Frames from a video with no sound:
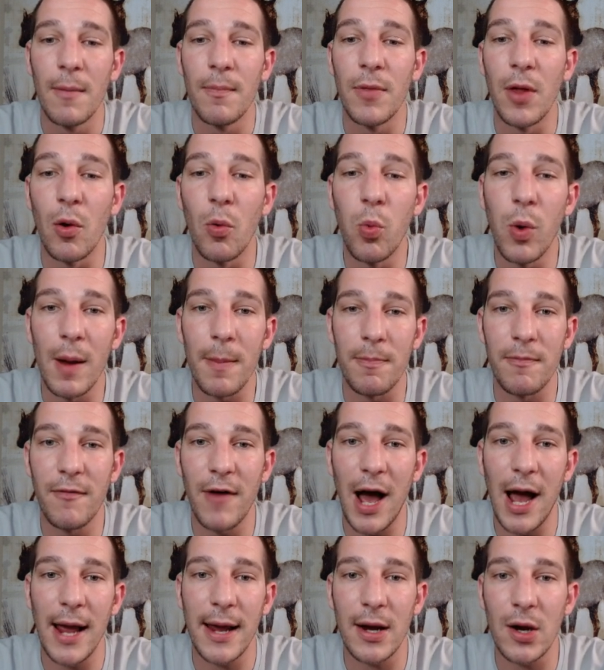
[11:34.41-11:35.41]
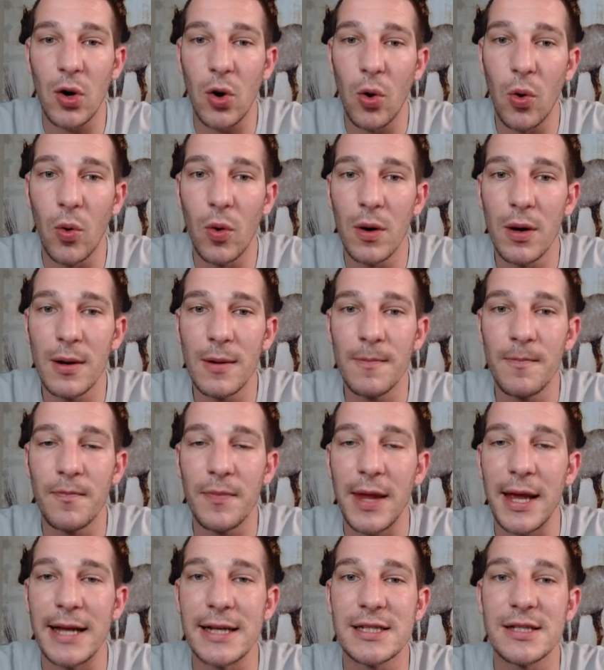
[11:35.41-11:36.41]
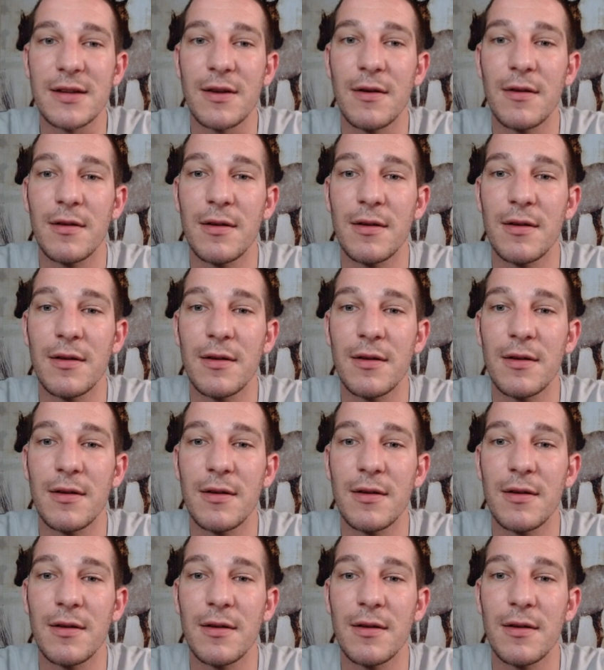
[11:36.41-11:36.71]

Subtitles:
the Whipvine cord is